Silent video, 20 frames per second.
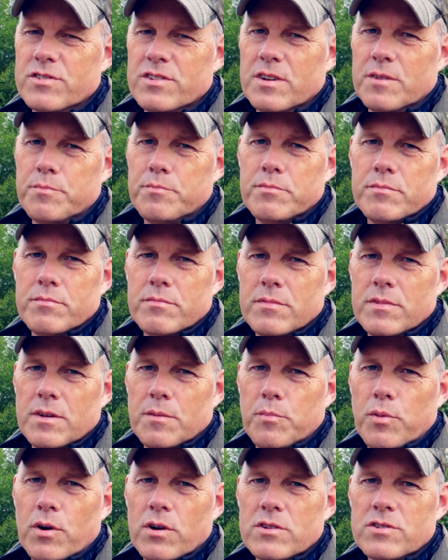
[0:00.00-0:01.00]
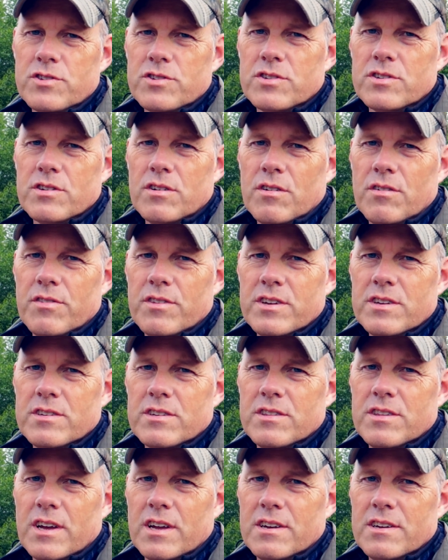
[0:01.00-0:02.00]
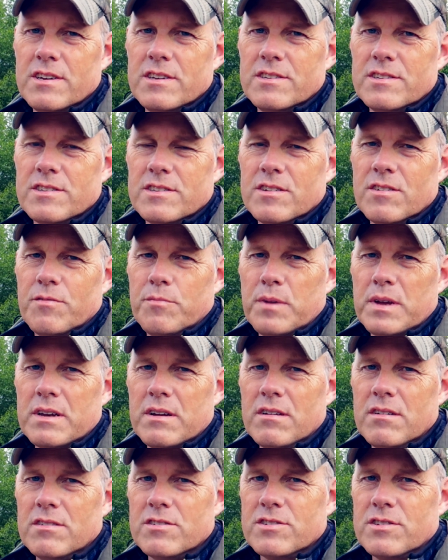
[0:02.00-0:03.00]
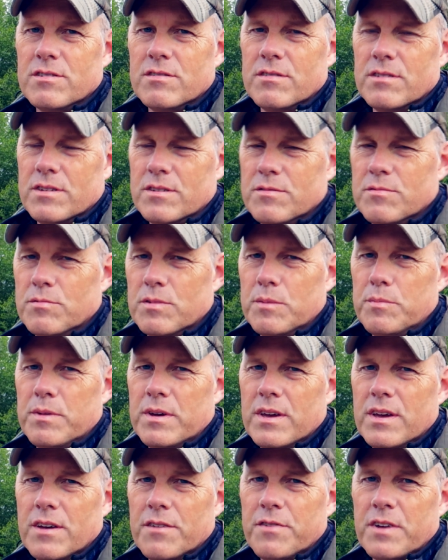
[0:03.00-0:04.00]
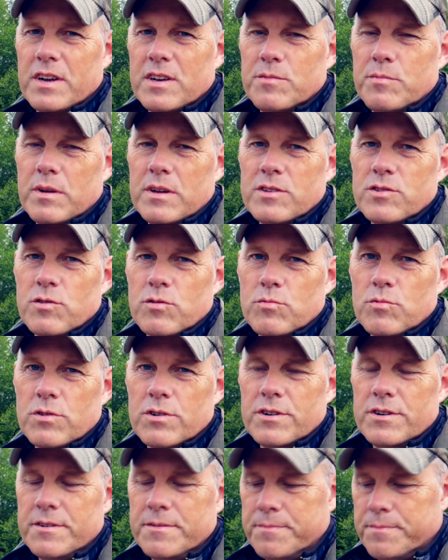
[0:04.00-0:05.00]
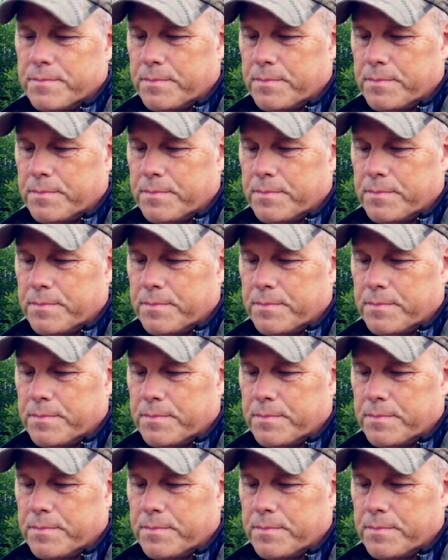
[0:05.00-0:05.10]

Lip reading: There are the parts on it that is of metal, so it will be affected by salt water.